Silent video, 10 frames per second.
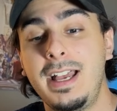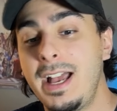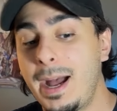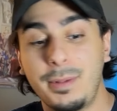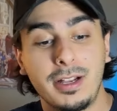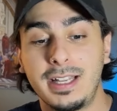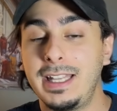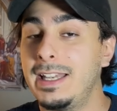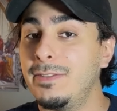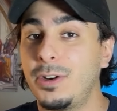I'm not going to
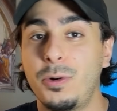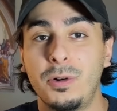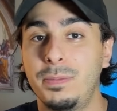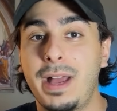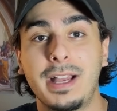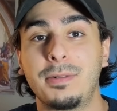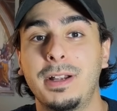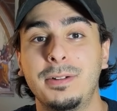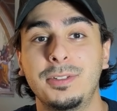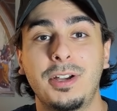give a whole
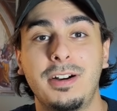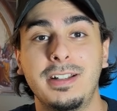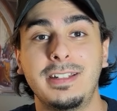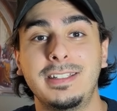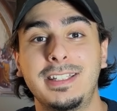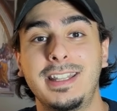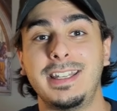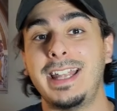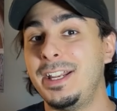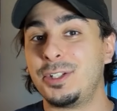background on the
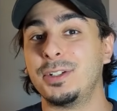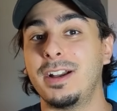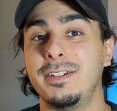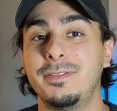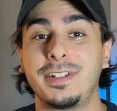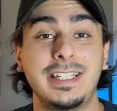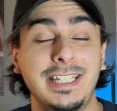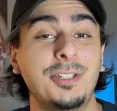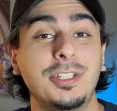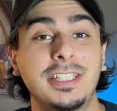nature of
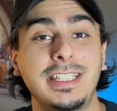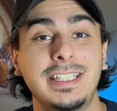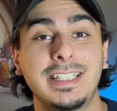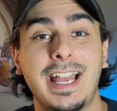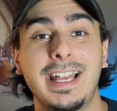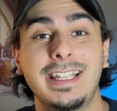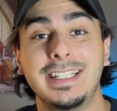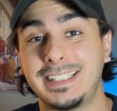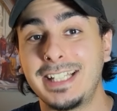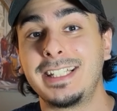contingencies and
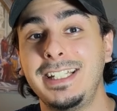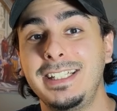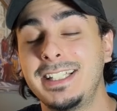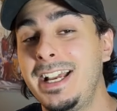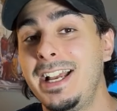necessities.